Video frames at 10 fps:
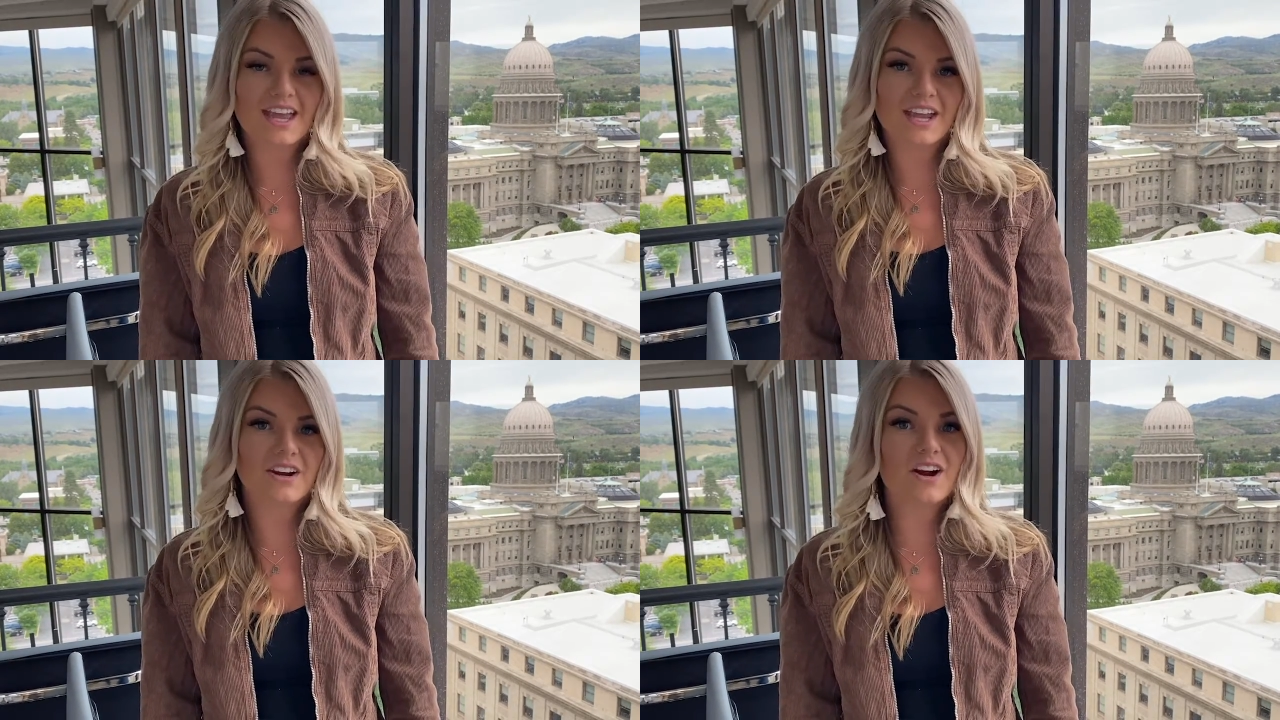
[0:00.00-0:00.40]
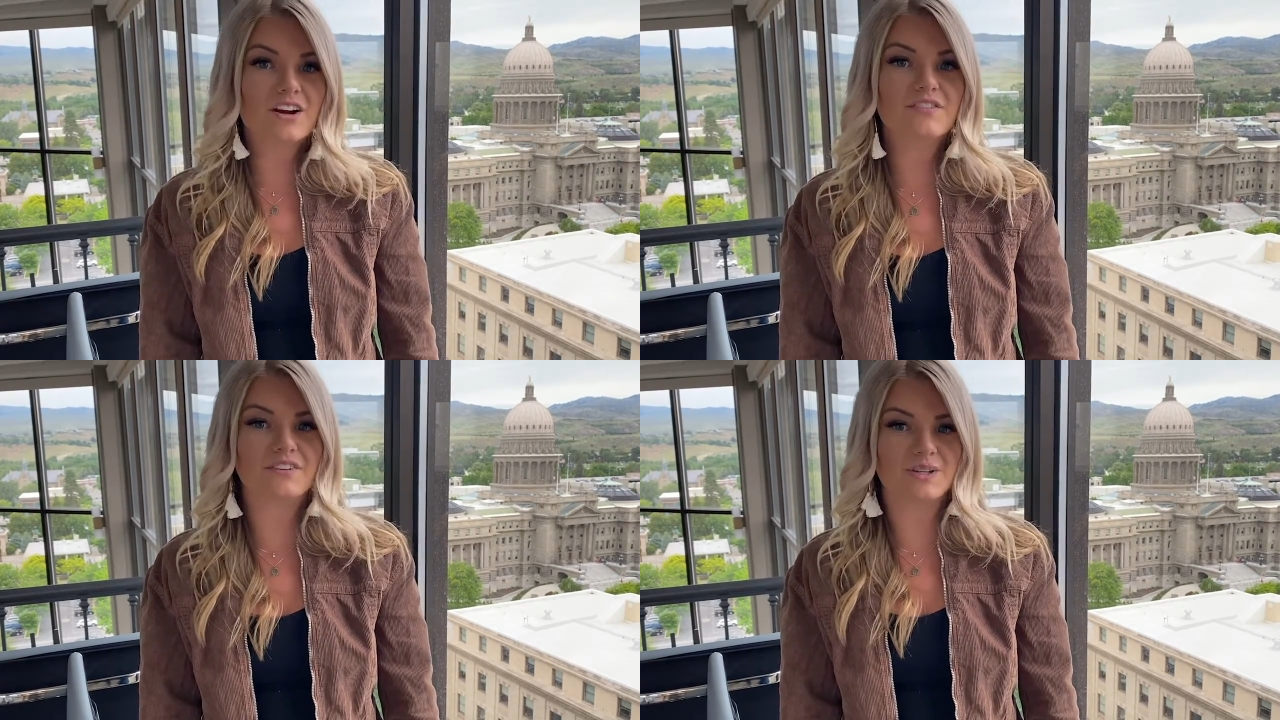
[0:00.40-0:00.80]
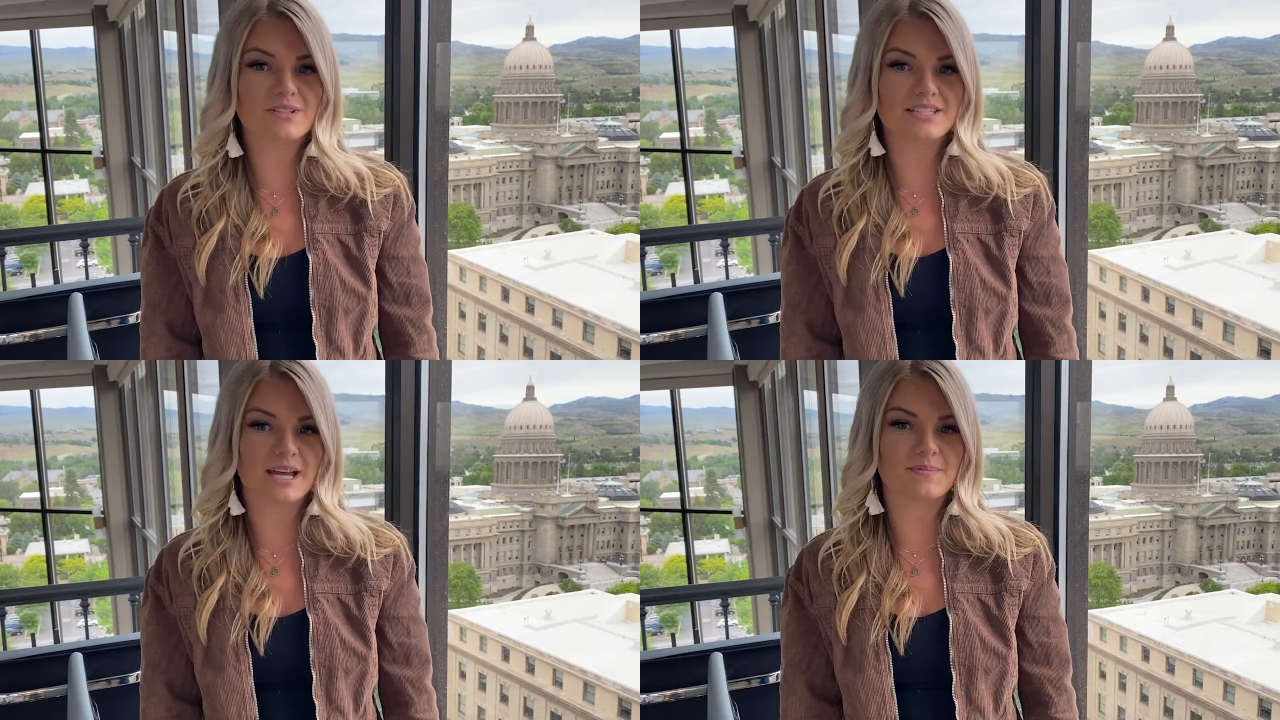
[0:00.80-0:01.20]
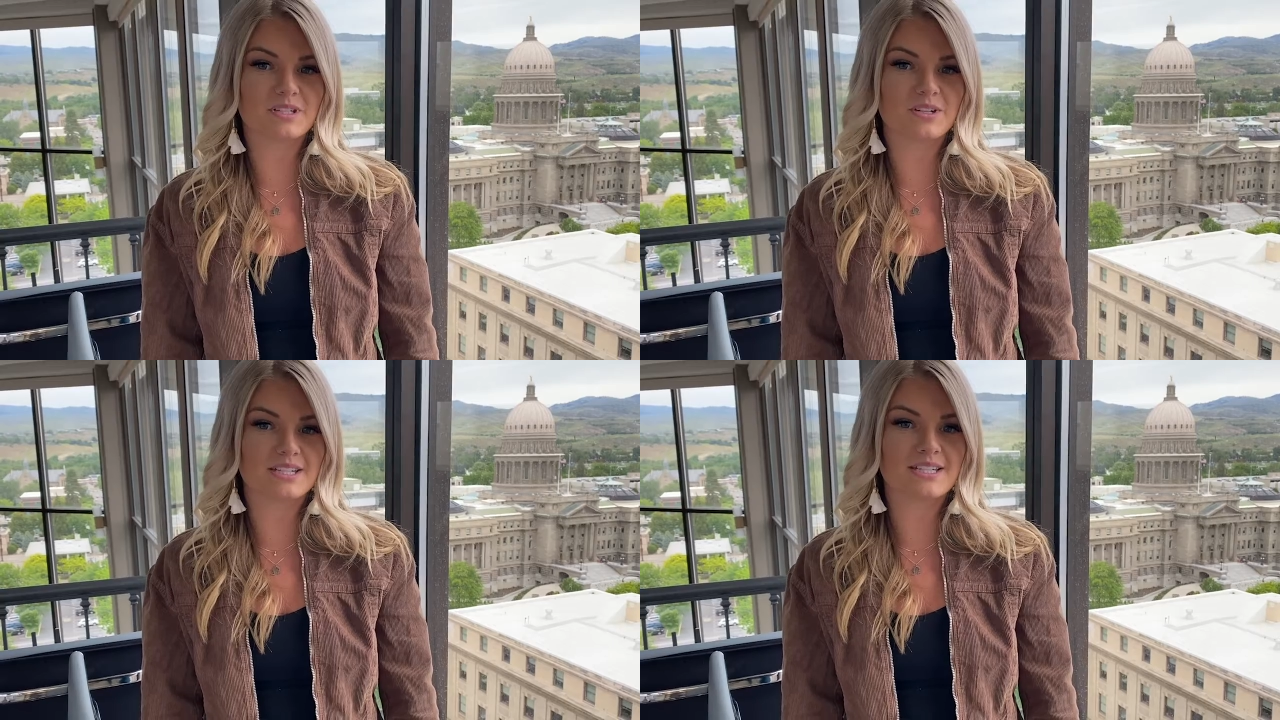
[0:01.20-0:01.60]
Here are a few steps
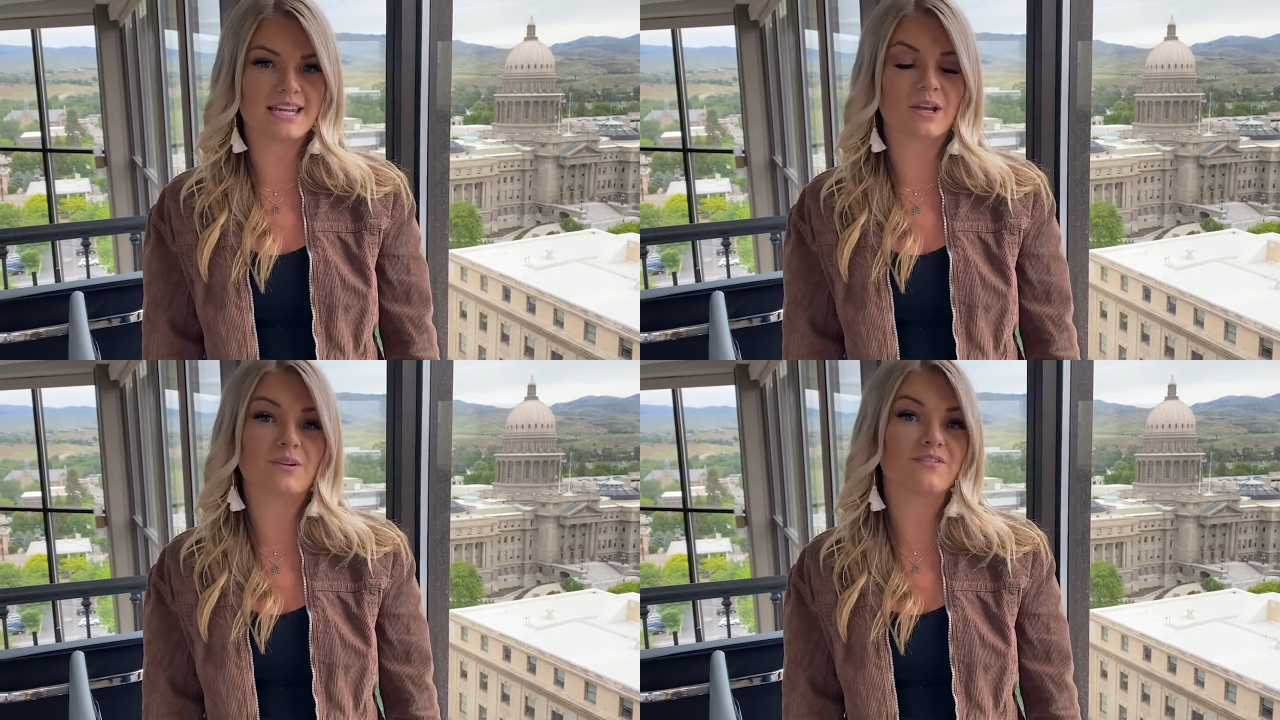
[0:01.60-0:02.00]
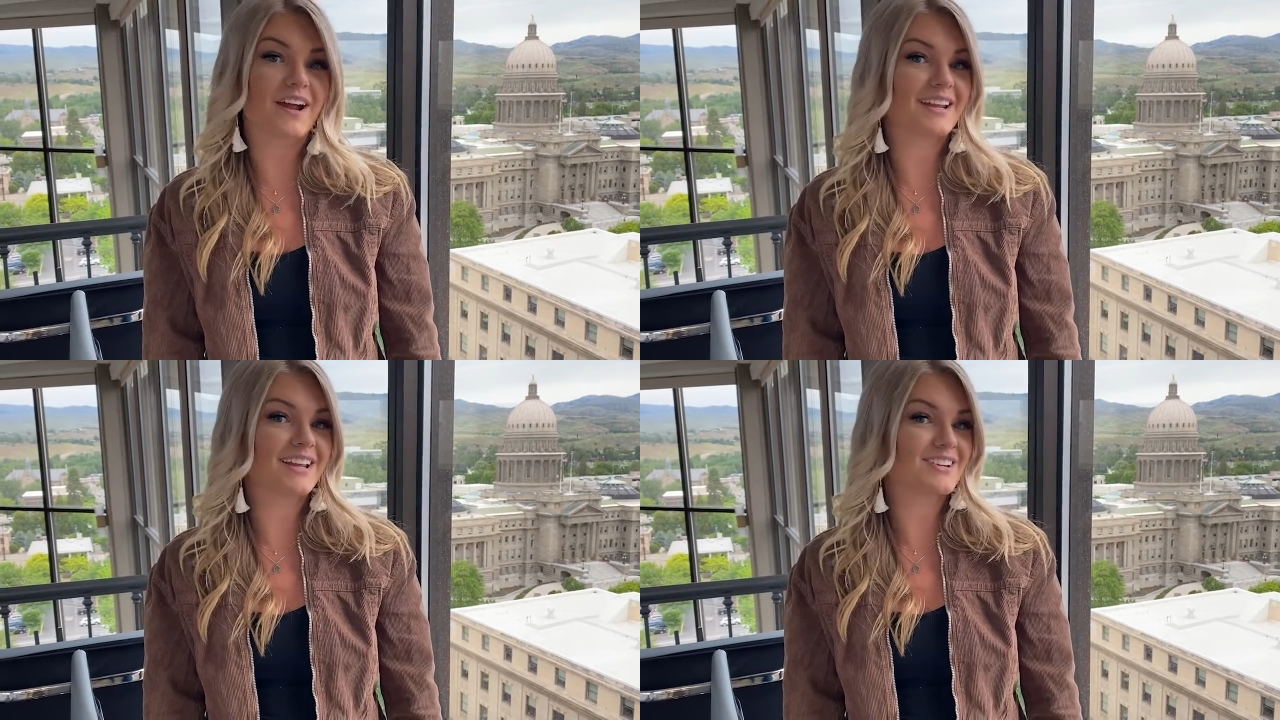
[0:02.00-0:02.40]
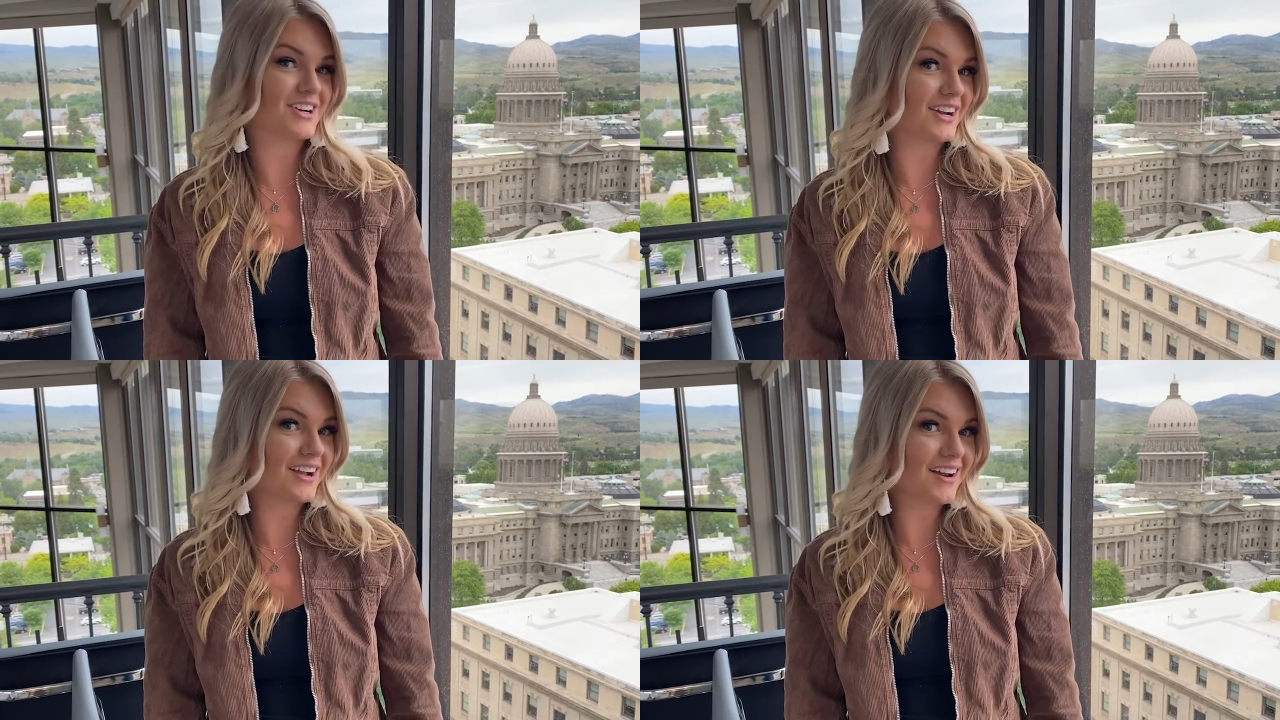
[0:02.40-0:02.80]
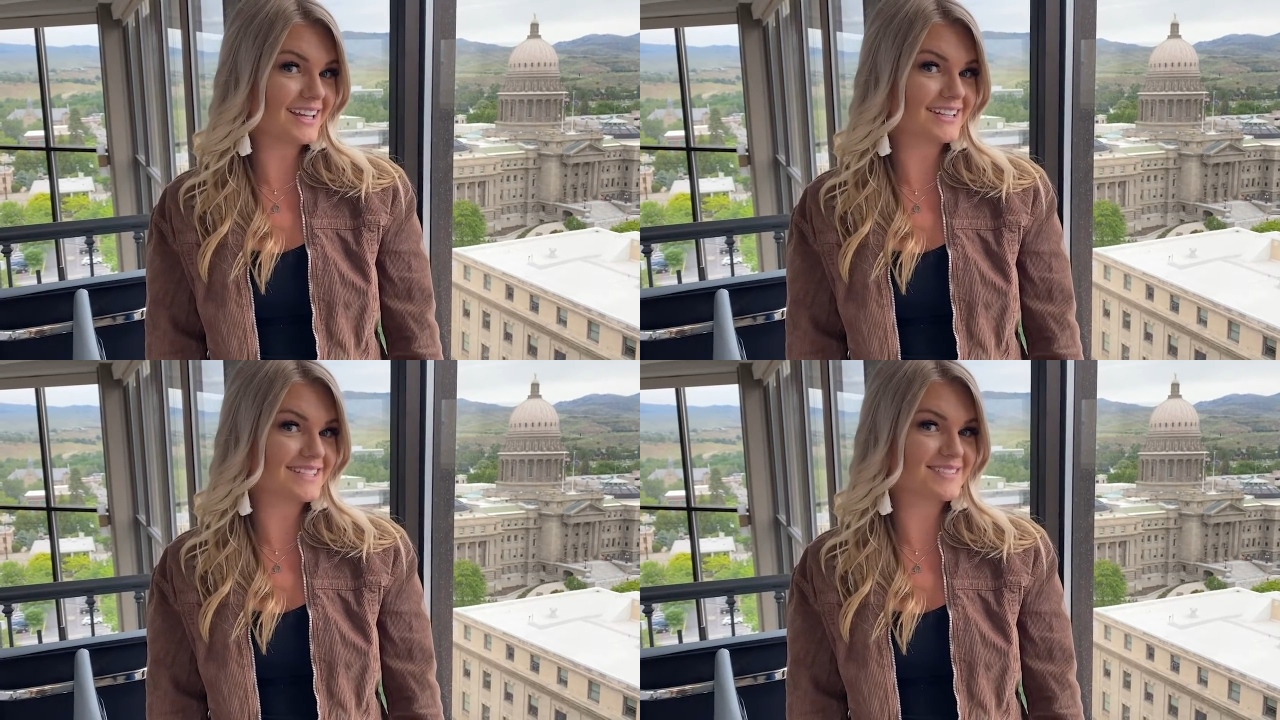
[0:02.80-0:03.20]
you need to take when finding your target
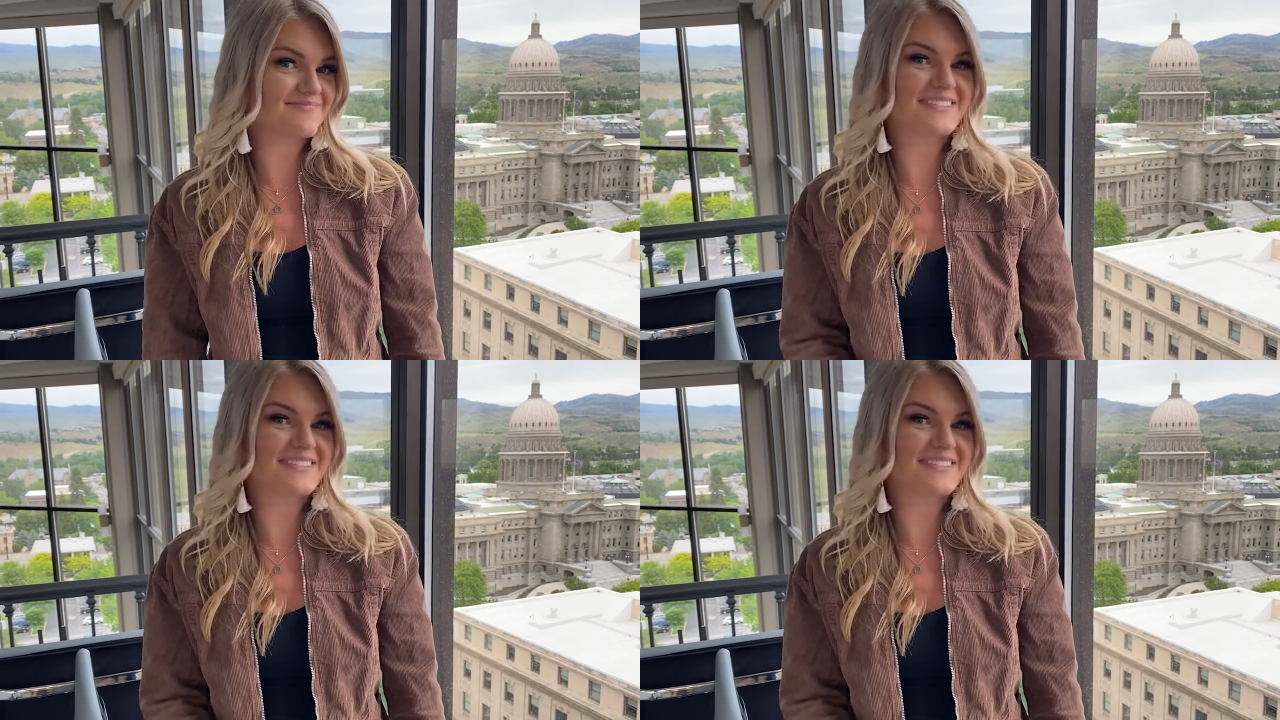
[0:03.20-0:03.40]
audience.